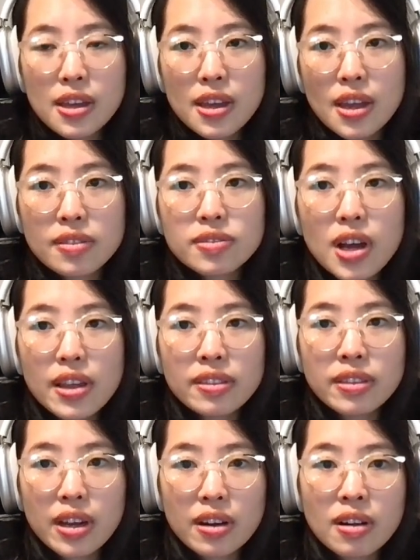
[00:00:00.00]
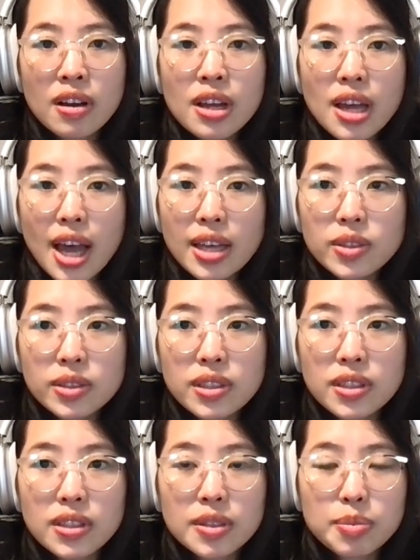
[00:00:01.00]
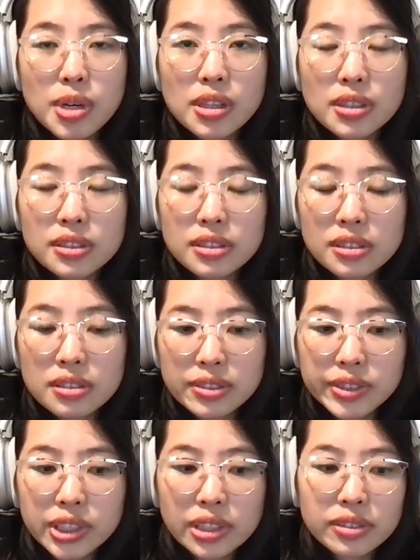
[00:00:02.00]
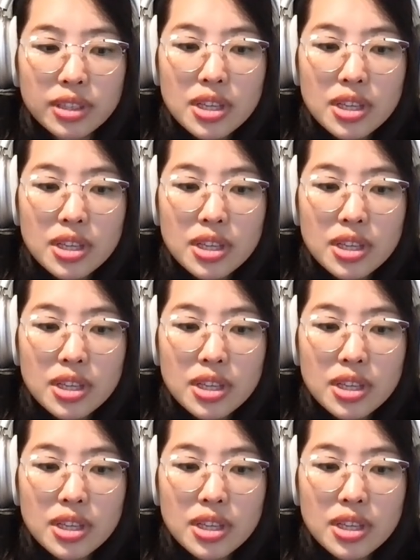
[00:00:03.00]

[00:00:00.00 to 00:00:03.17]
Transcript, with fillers: and run their IoT product division,